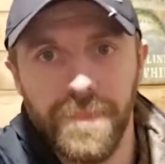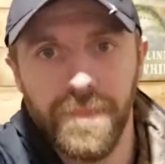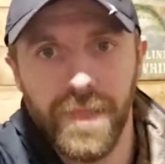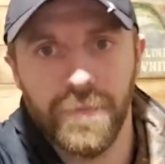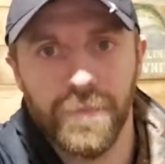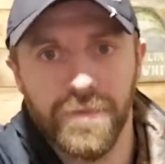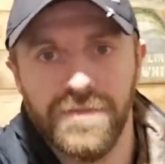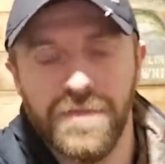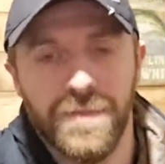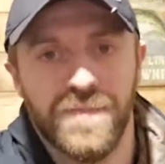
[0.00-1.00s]
that word
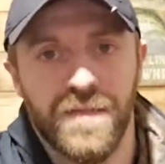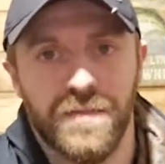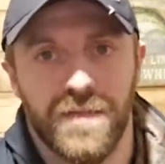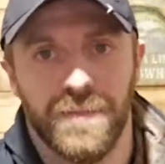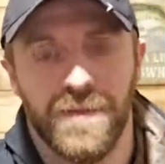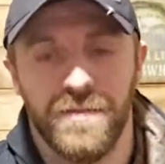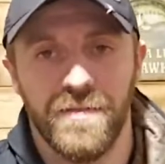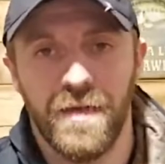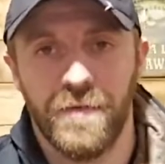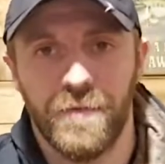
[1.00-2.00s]
stumps me all the time. It's
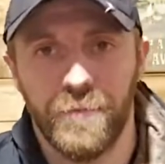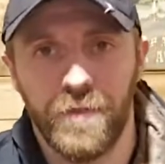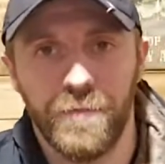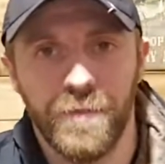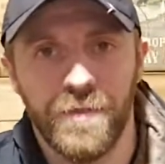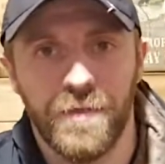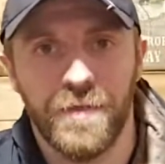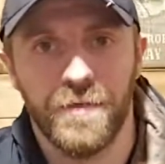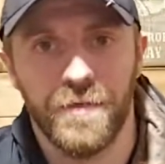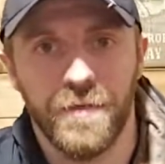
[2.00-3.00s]
not a word we
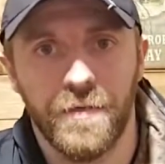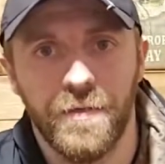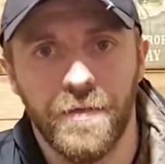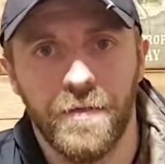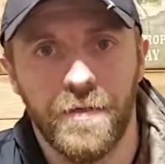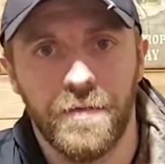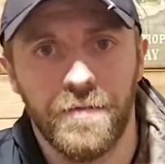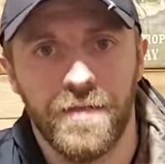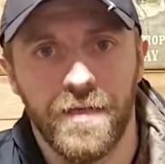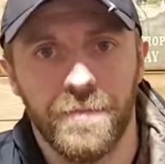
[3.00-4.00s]
hear all the
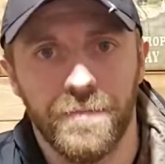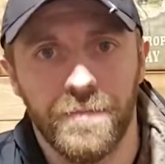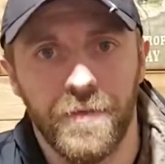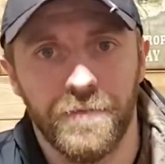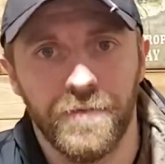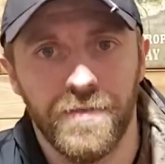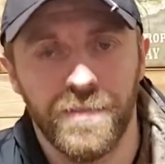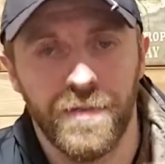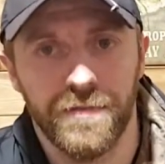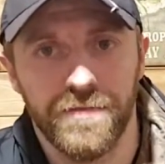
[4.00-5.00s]
time over in this
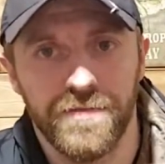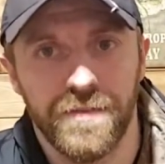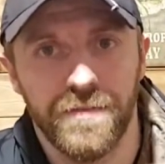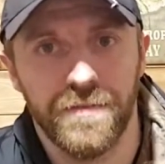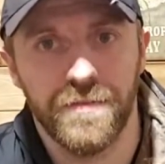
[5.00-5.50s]
part of the state.